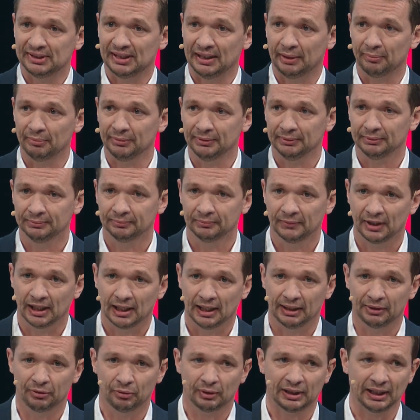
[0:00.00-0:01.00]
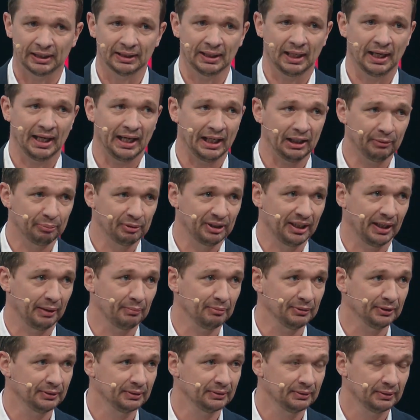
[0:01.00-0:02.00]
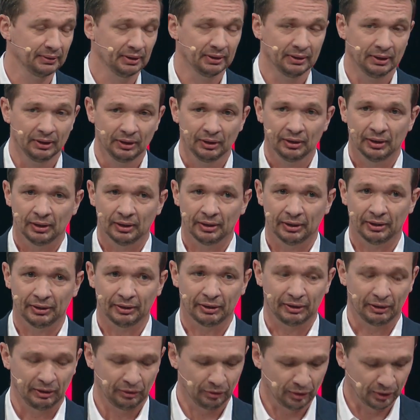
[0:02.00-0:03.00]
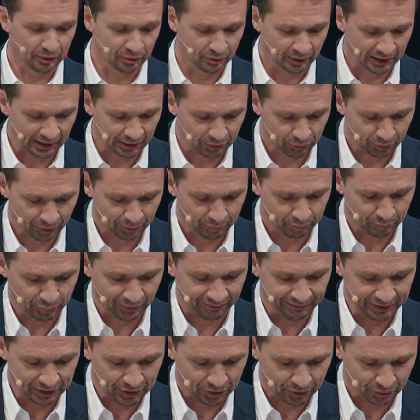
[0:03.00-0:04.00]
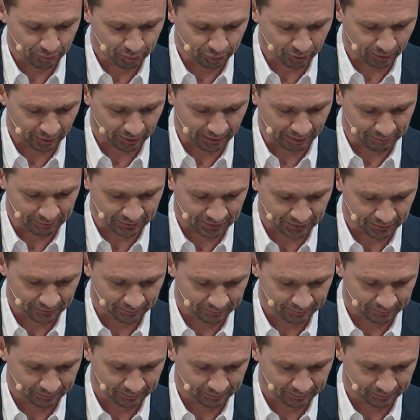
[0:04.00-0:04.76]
them, and you can help them. You can run prevention programs.